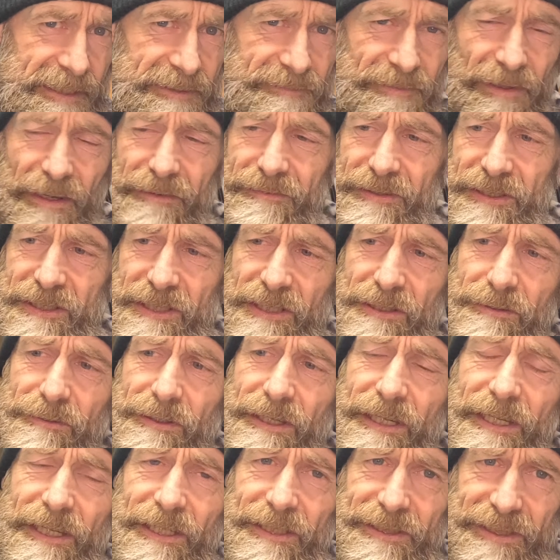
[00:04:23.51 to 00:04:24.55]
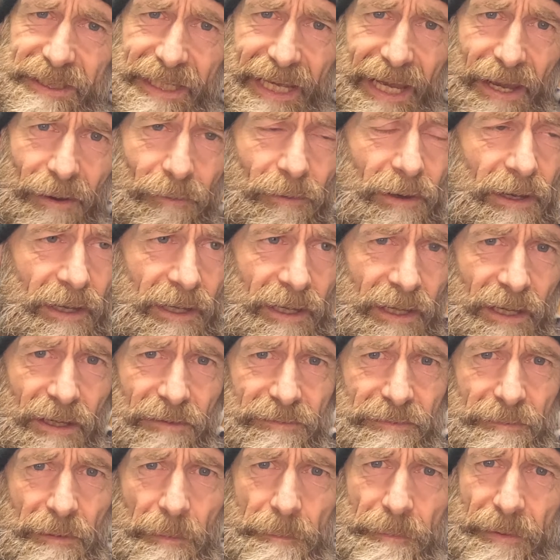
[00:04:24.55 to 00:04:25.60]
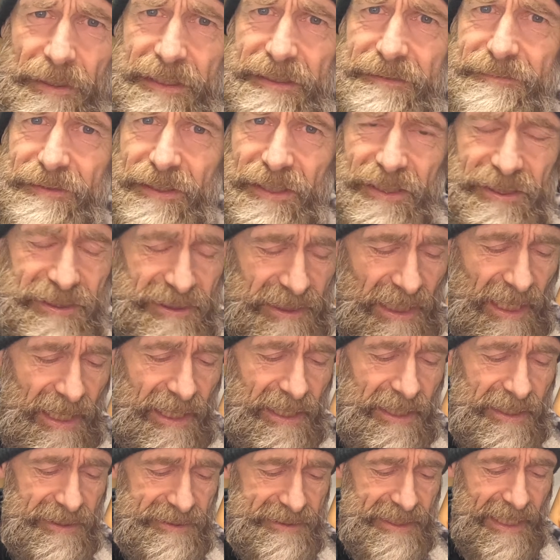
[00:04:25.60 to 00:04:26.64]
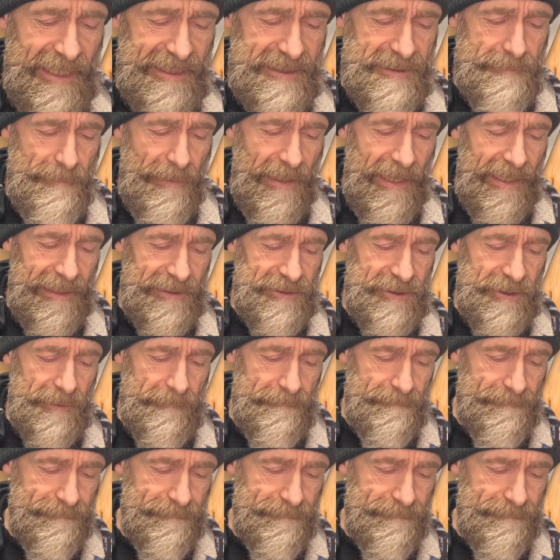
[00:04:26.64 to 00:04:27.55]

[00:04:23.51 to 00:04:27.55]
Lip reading: for over 2 years now from a previous test batch.